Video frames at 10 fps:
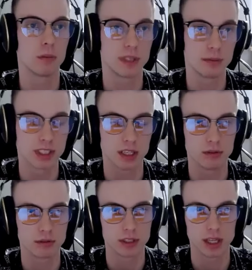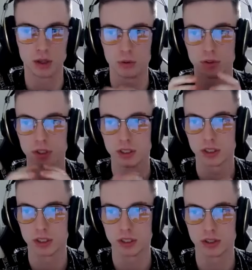themselves alone.
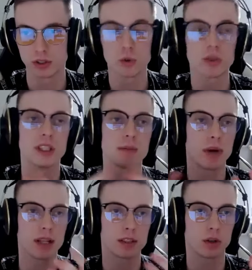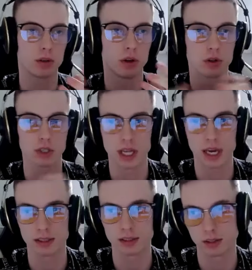So it depends on
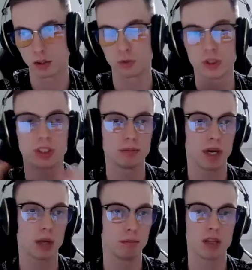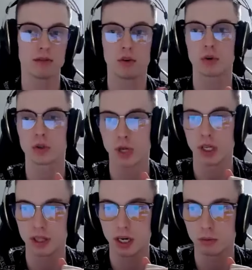client. So this is my main focus
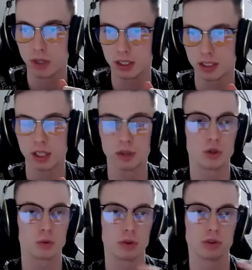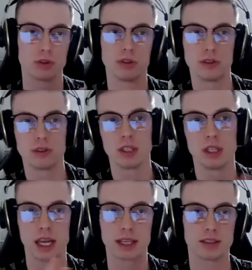right now, and I don't want
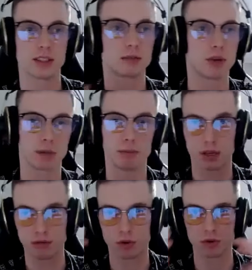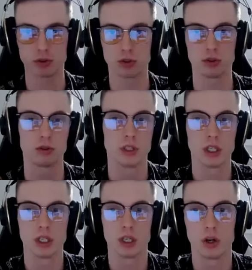like distract my focus on
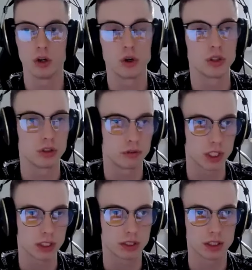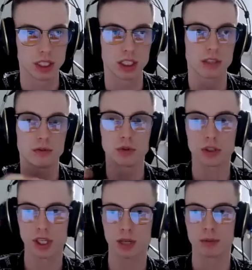other things. In the
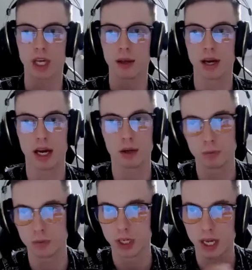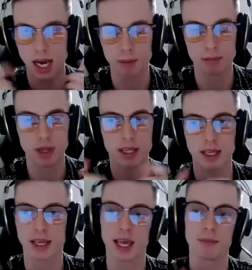future, I'm
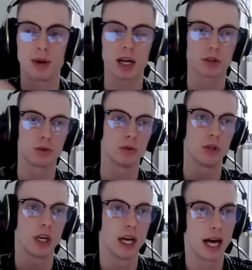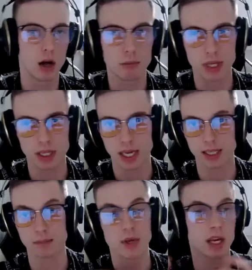planning came back to helping like
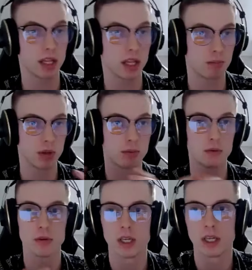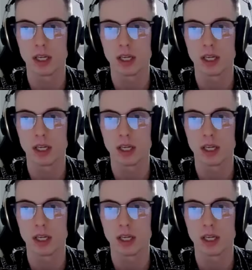the beginner people,